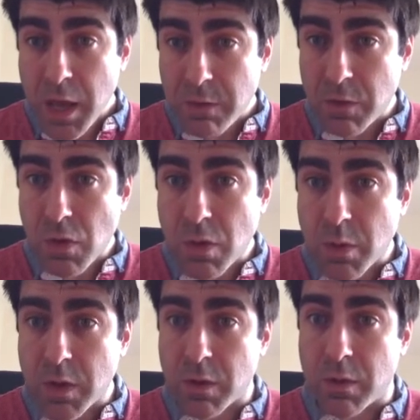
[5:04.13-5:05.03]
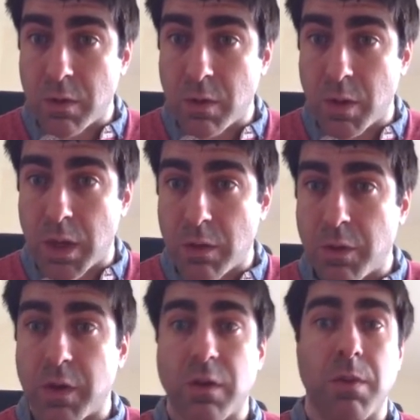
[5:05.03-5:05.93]
strong reasons to do it. For
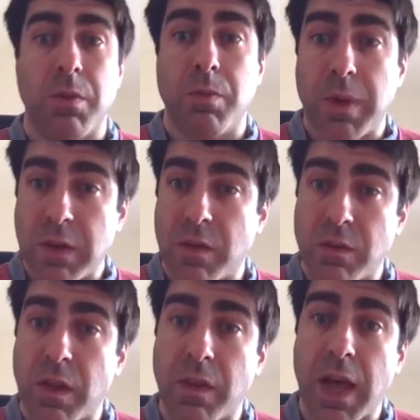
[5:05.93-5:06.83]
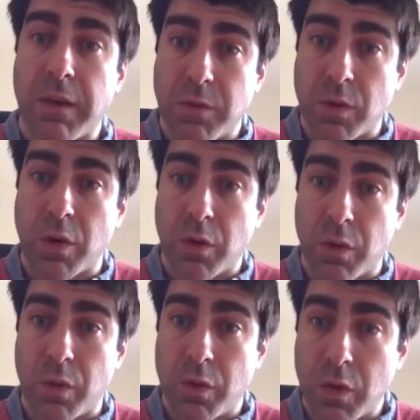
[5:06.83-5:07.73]
example, patients that have to go
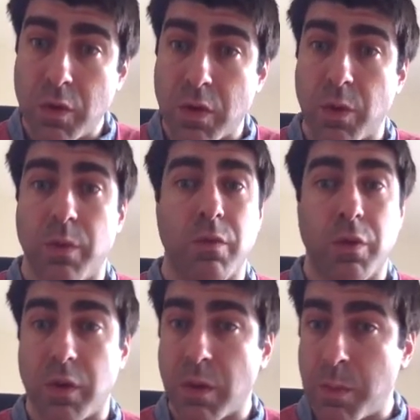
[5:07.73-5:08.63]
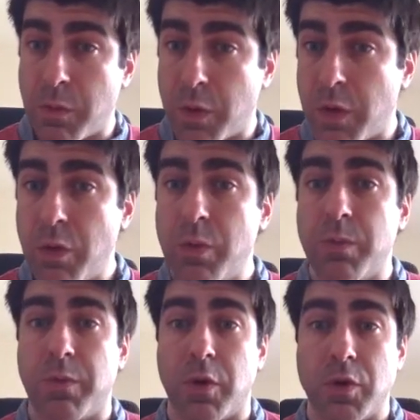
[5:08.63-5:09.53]
through surgery, for example, for
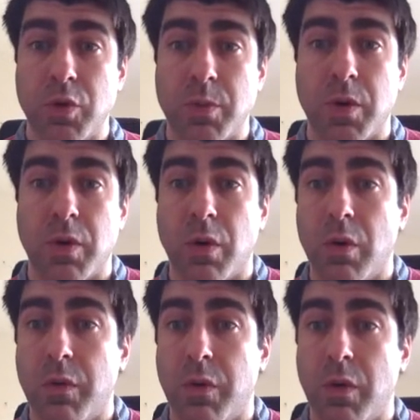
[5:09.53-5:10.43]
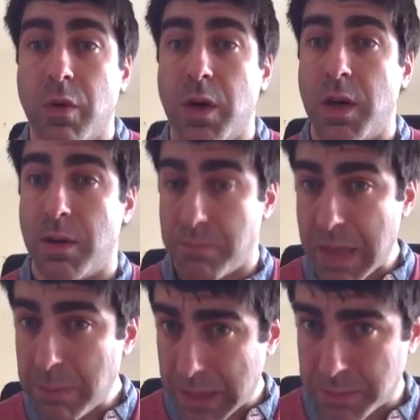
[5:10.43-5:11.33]
a tumor or for
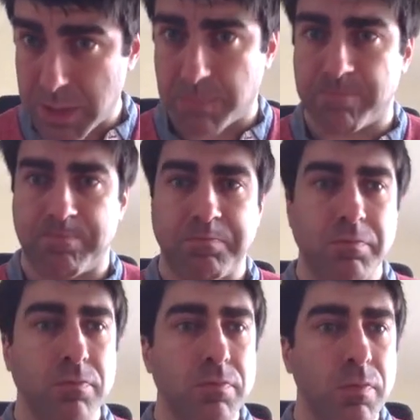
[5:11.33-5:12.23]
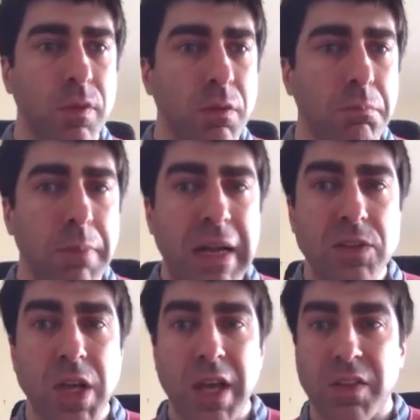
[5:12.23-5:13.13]
epilepsy.
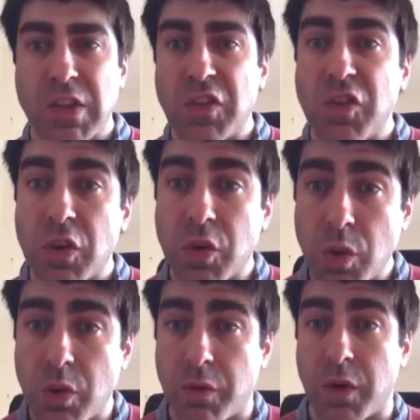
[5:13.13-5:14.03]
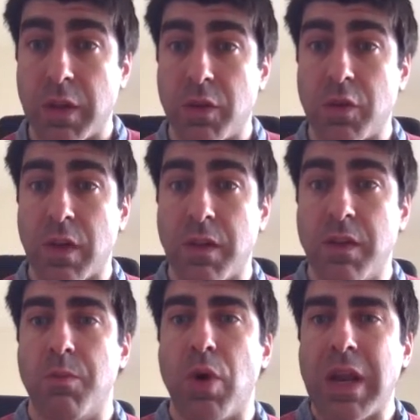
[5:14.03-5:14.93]
But this is not good for understanding
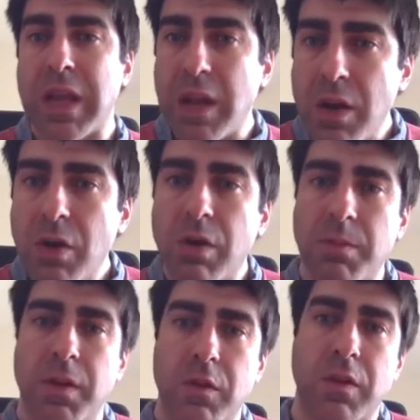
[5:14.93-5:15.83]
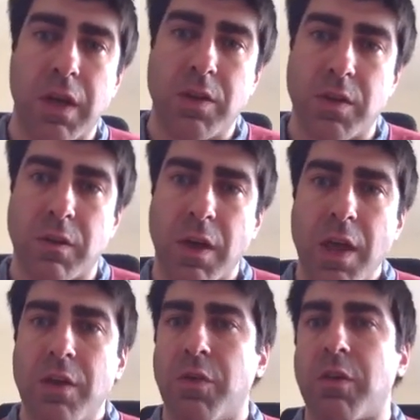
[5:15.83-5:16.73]
the brain in normal stages.
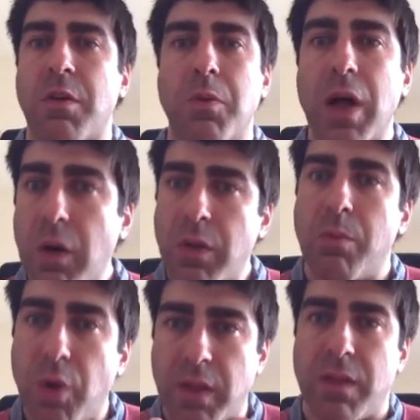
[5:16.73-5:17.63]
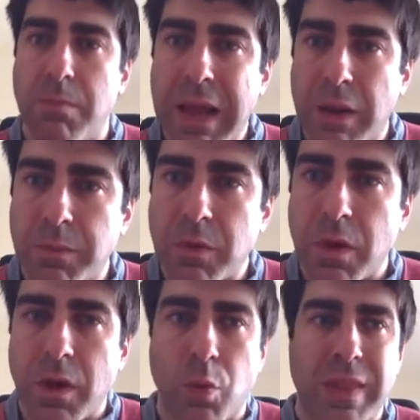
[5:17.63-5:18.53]
For example, how the brain develops
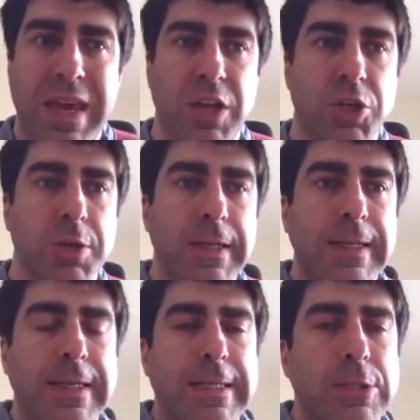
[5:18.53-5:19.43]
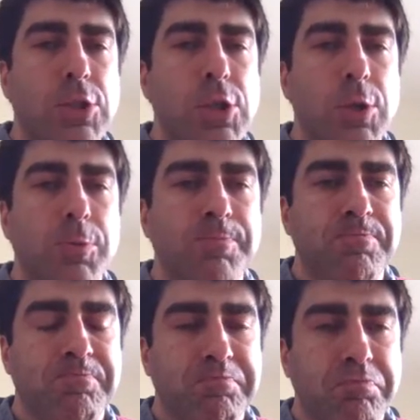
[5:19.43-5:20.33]
with age. So
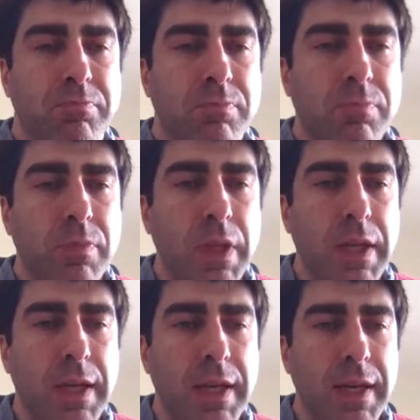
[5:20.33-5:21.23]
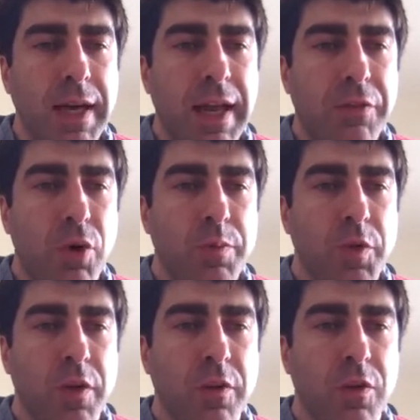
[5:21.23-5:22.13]
another
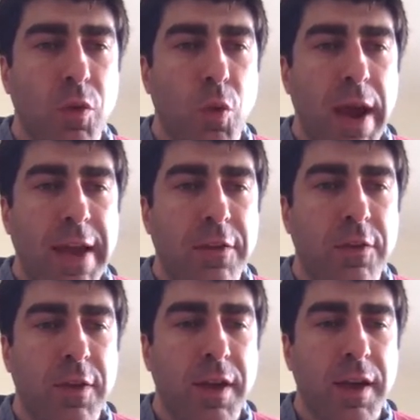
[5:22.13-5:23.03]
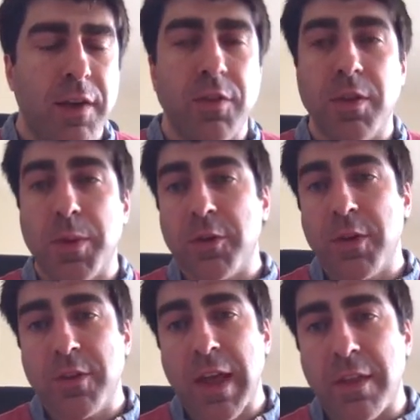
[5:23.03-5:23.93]
option is to wait until the person
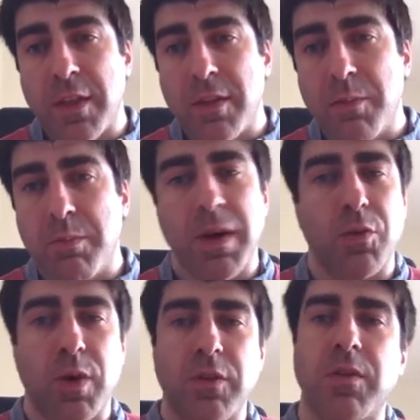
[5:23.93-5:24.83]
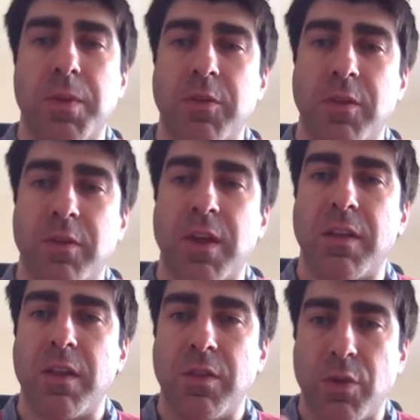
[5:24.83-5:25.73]
is dead. But once the person is
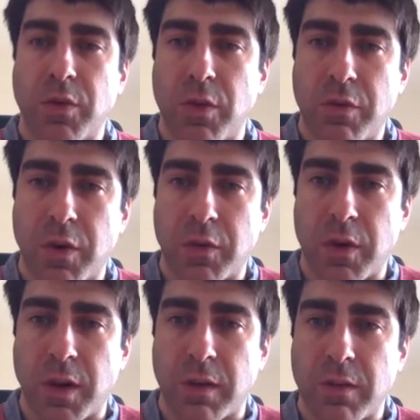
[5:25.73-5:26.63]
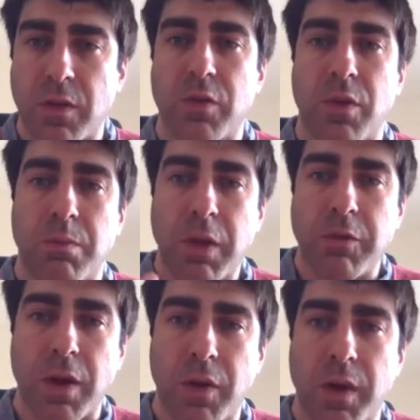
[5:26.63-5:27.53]
dead, there is no functioning, there is no blood
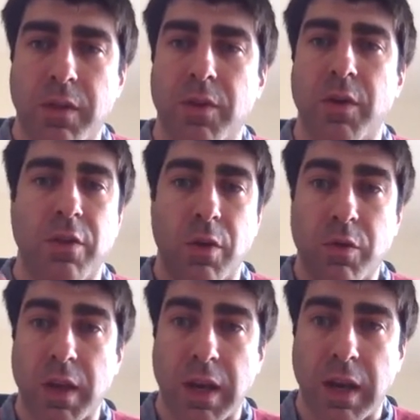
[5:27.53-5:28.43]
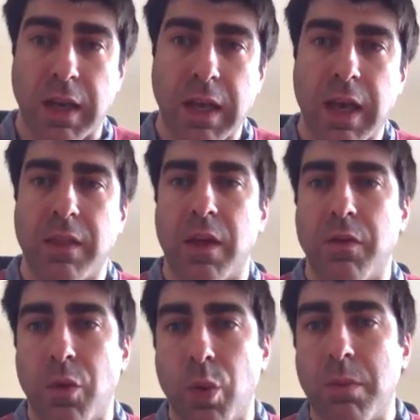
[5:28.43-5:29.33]
flowing, there is no signaling, and
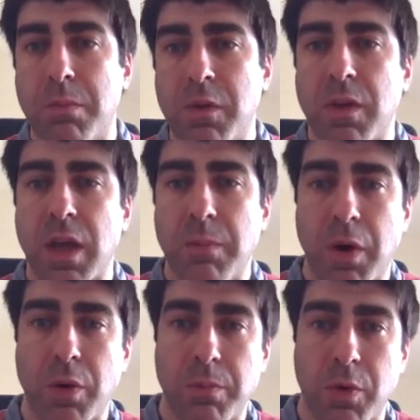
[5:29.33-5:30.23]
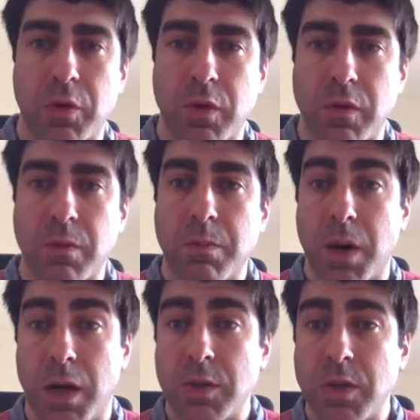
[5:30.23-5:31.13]
therefore we are missing a very important
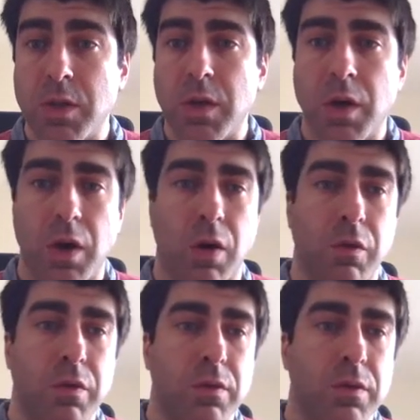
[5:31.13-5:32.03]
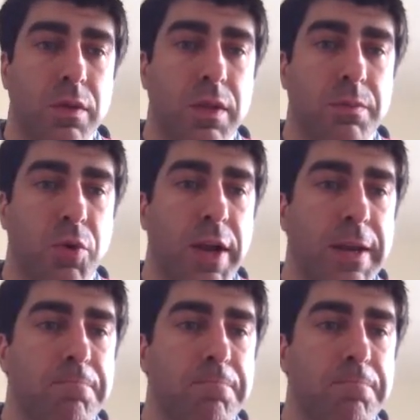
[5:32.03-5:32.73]
part of the brain.